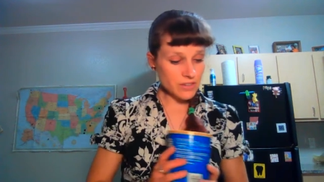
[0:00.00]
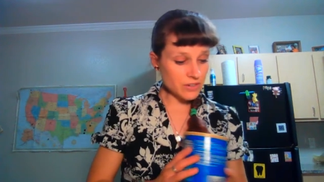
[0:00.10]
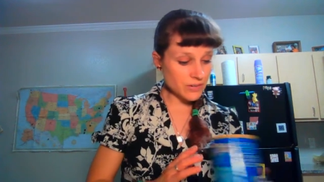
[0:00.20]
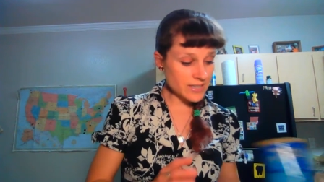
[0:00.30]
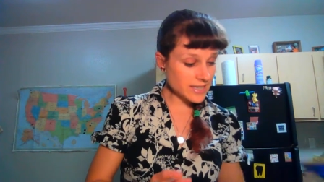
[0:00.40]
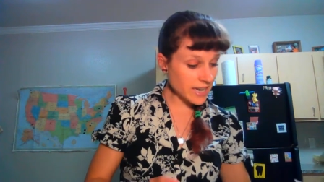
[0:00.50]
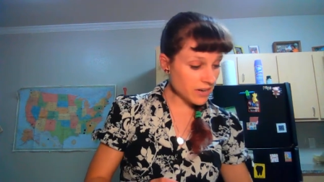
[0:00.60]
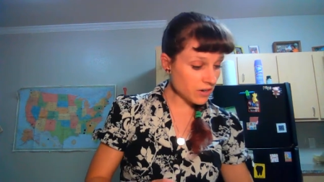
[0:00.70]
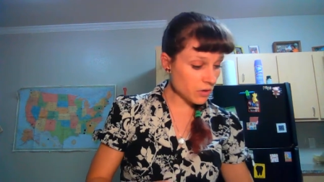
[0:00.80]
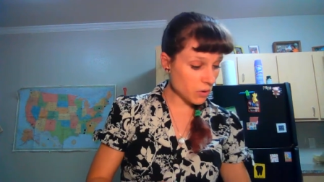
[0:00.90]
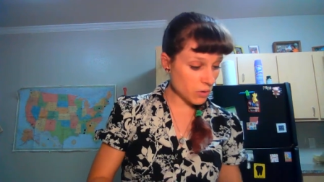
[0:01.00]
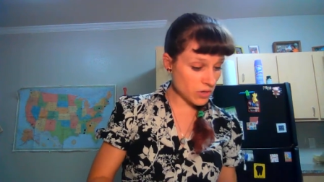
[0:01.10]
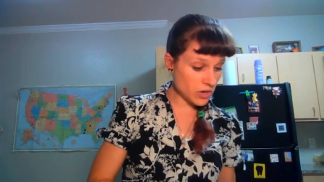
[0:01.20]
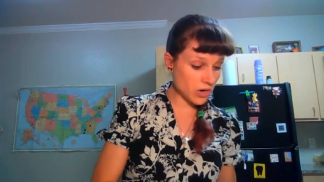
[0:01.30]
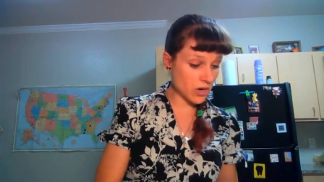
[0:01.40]
you're going to take your,
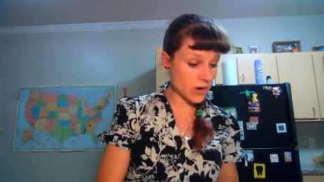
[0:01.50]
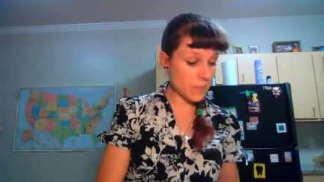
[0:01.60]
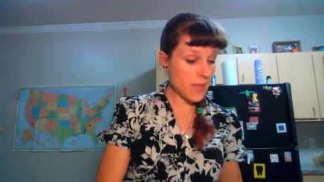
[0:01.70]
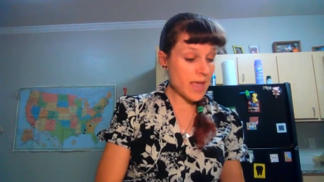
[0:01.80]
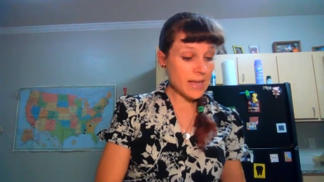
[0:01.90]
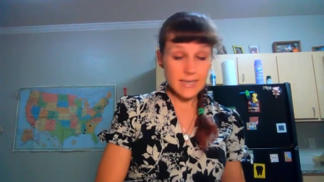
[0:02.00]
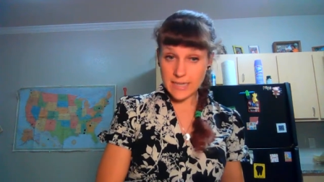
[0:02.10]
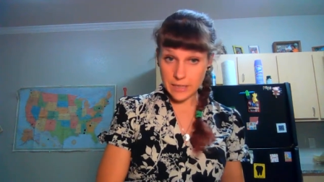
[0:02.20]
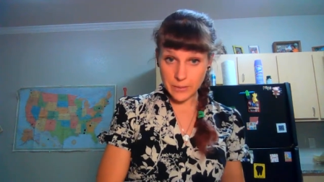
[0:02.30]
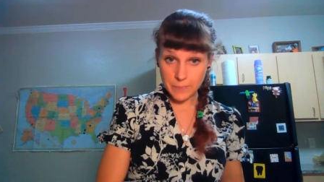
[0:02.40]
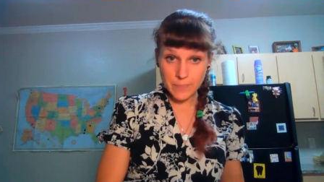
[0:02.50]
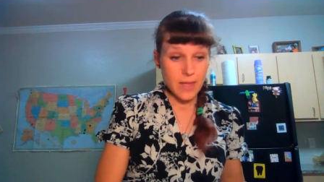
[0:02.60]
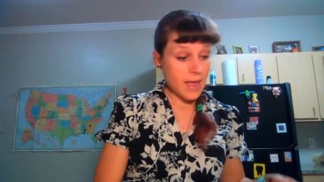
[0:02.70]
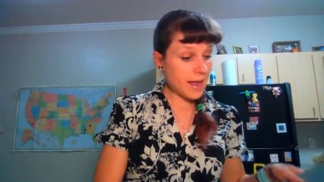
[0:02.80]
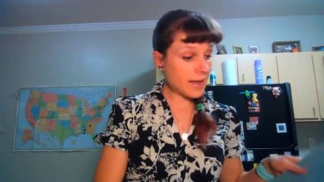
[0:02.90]
your container
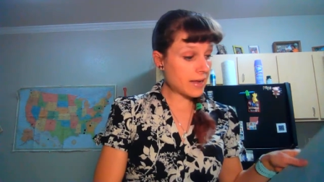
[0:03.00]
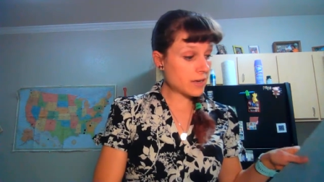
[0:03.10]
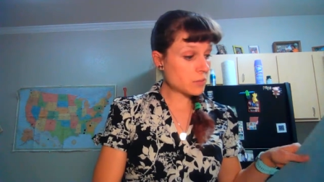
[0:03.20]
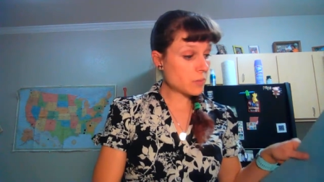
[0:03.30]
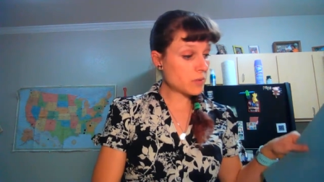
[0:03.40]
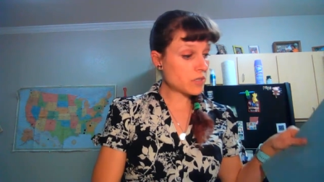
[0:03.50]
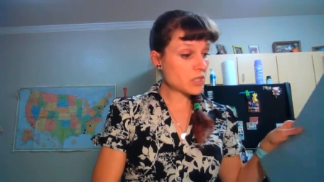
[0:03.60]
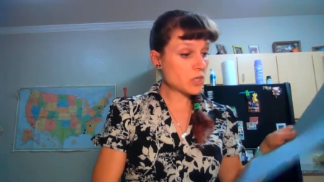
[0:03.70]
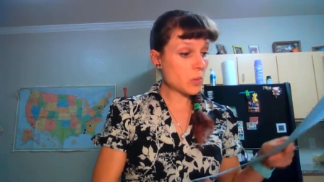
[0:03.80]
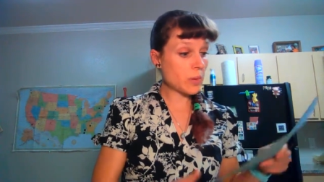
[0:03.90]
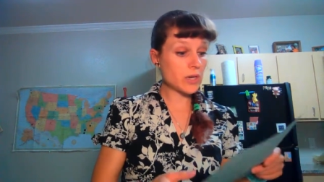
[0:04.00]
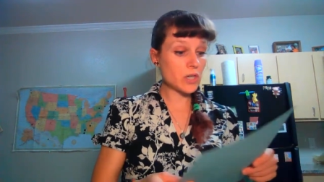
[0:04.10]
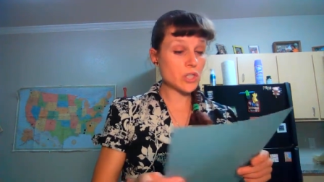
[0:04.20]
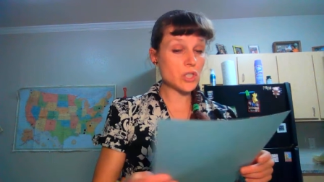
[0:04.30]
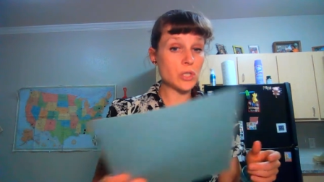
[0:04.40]
and we're just
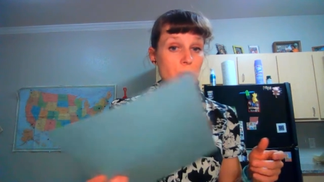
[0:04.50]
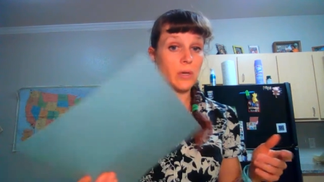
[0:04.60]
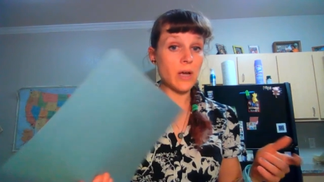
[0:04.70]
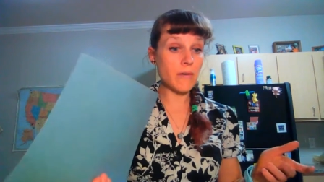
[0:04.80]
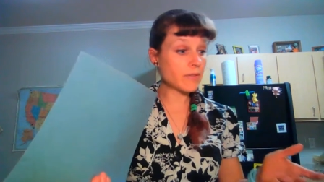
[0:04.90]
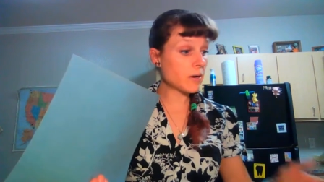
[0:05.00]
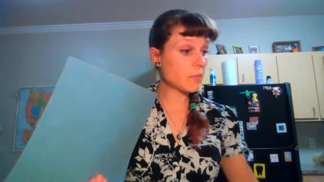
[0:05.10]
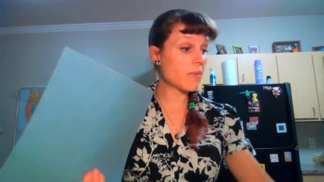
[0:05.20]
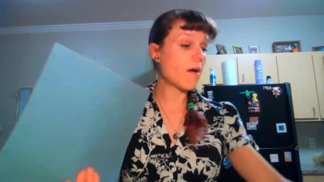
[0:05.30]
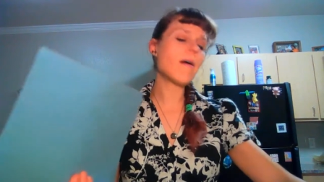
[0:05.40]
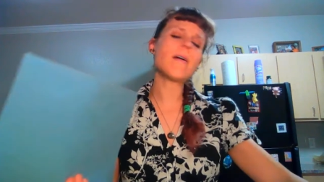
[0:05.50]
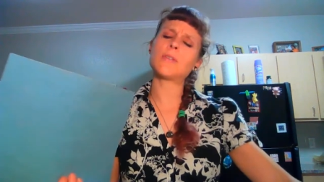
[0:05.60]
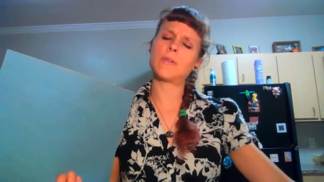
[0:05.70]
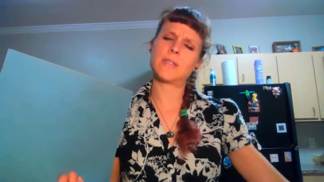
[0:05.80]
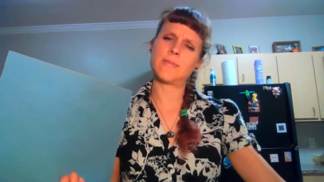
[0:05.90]
going to cover it with all
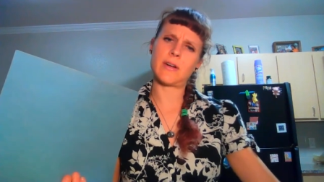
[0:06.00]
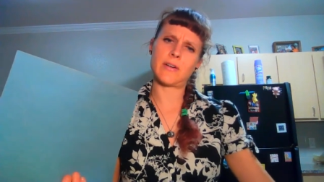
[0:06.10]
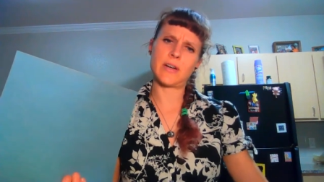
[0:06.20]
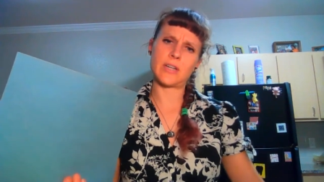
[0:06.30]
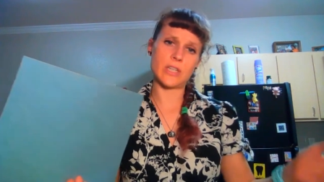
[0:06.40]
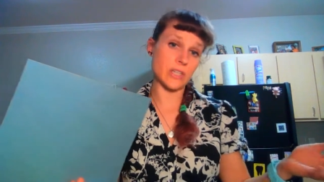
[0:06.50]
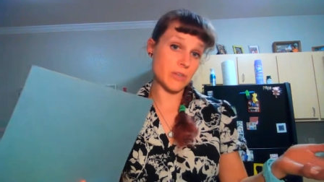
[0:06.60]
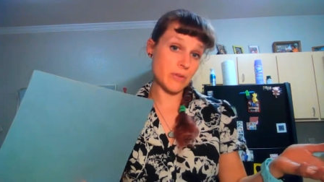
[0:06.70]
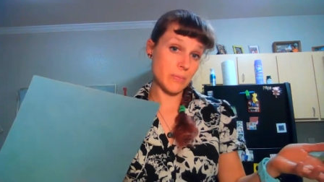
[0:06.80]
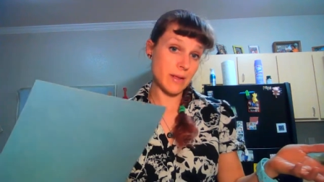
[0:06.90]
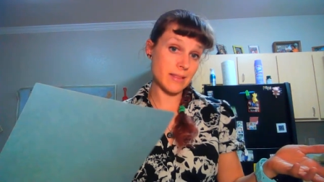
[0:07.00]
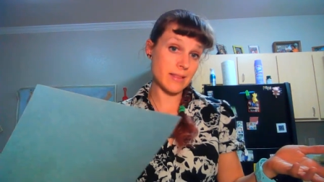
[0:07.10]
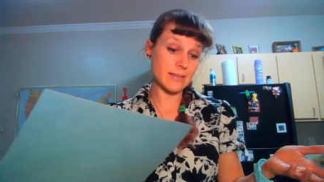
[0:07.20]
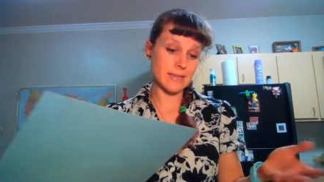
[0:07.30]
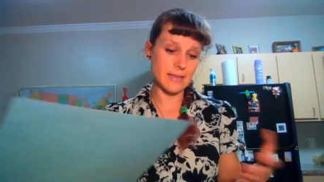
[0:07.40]
sorts of decorations. You can make
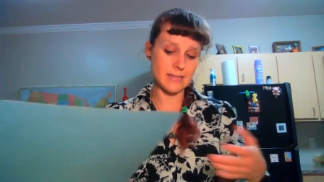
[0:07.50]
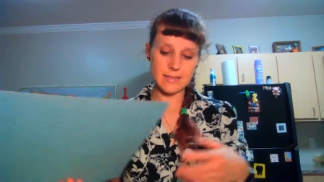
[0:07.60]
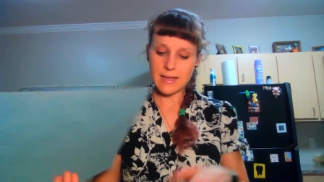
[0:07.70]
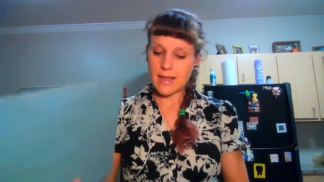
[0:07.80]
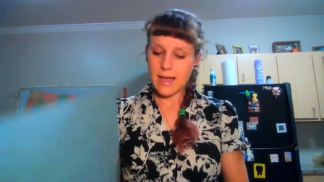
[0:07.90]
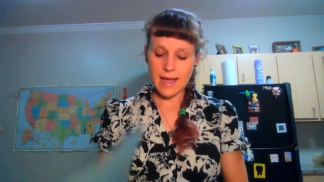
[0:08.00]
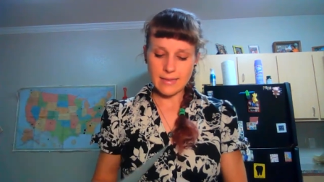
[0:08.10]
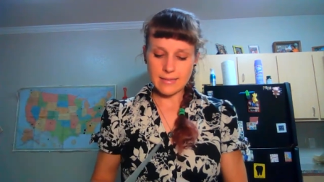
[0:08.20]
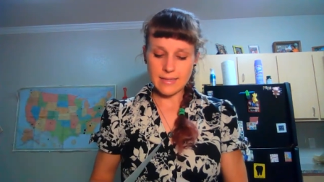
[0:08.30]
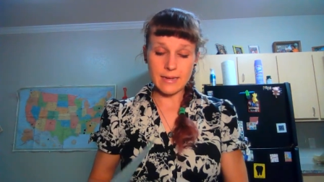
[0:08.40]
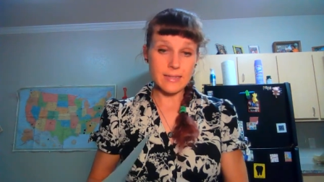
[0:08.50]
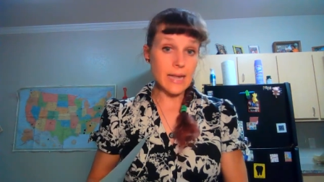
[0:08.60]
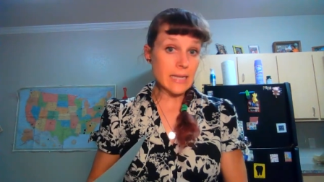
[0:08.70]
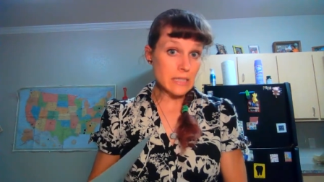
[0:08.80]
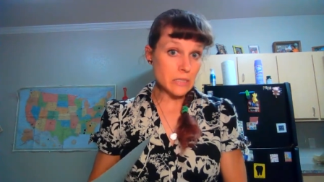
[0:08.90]
this as, as
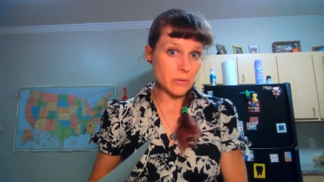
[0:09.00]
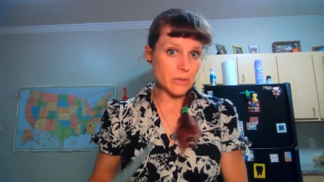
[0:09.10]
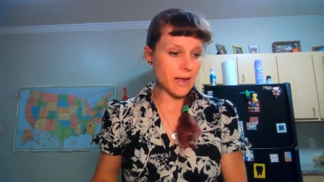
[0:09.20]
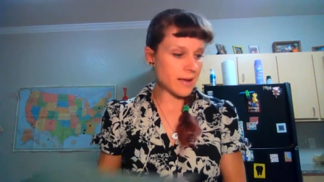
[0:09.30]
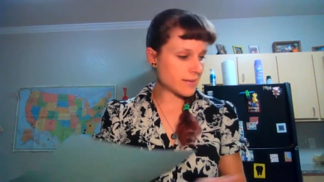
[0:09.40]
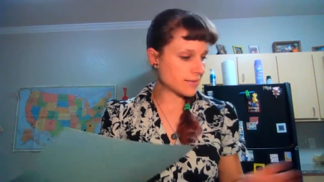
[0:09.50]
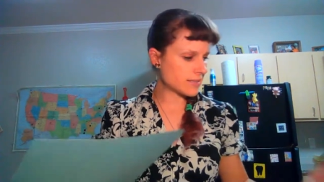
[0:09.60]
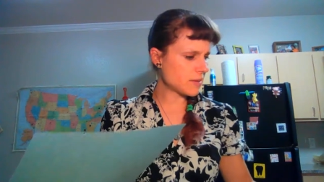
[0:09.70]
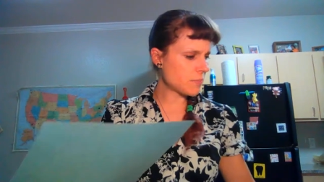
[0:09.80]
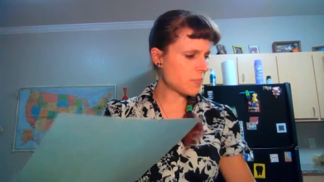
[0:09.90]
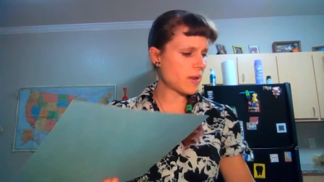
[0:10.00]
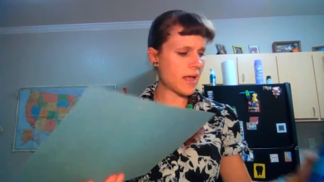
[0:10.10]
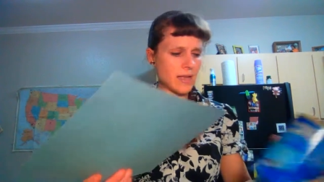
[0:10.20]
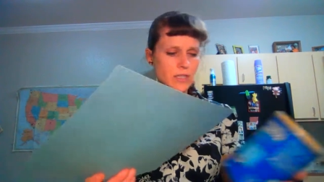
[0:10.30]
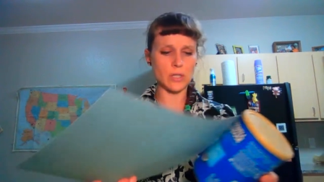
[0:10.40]
intense or as simple
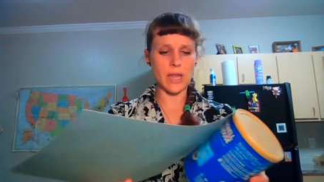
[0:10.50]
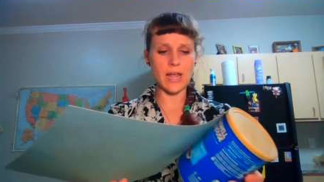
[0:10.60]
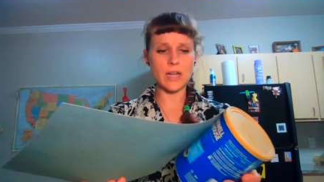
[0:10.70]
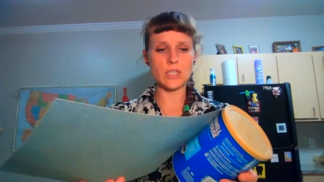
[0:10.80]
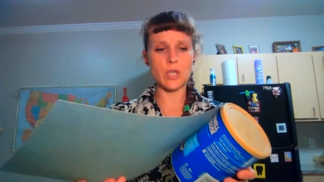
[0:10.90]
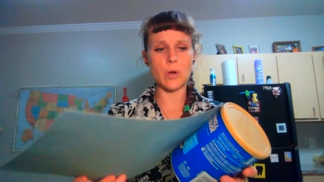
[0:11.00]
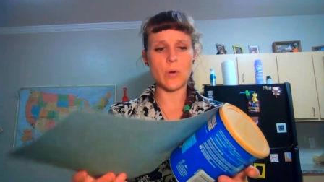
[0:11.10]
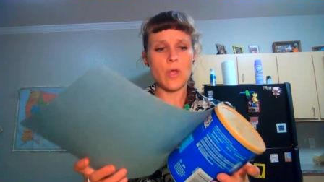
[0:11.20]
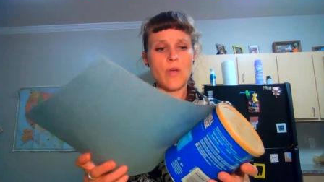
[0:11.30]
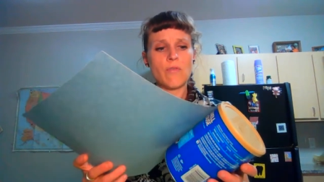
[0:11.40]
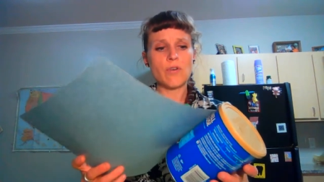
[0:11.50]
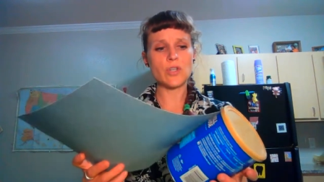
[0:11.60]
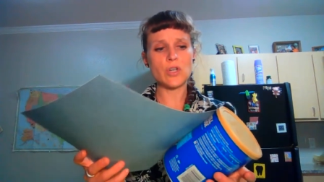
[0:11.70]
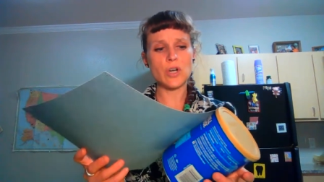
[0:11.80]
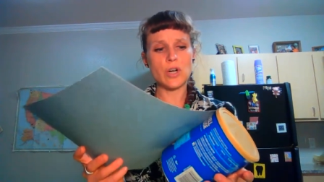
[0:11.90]
as you like. So
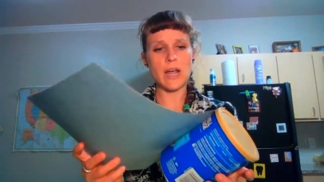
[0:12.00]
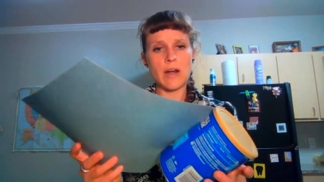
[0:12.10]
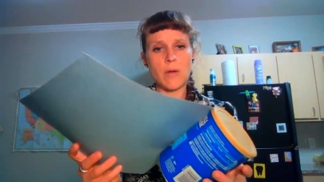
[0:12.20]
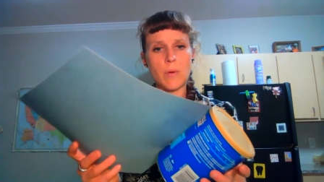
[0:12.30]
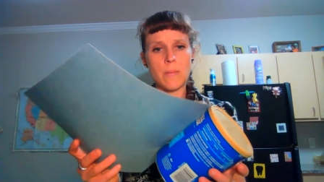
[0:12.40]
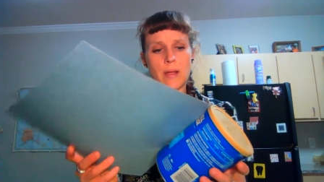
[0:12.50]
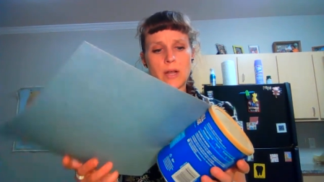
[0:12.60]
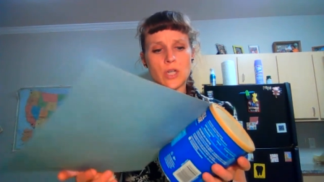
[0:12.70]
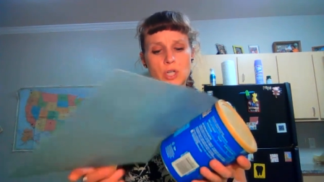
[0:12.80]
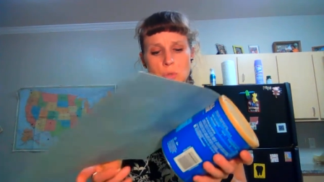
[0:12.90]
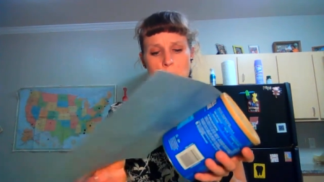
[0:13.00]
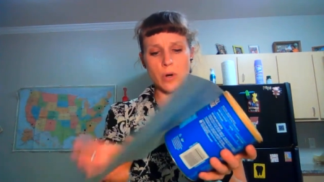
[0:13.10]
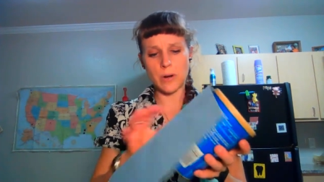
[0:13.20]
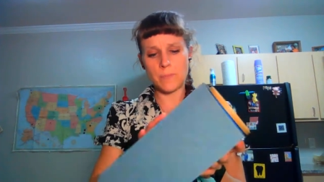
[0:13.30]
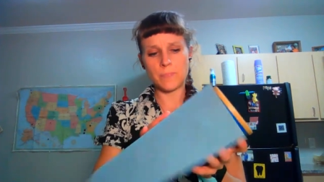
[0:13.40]
first you're going to kind of want to make
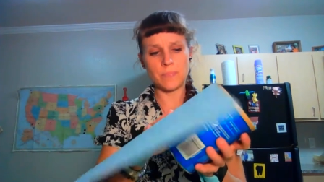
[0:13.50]
sure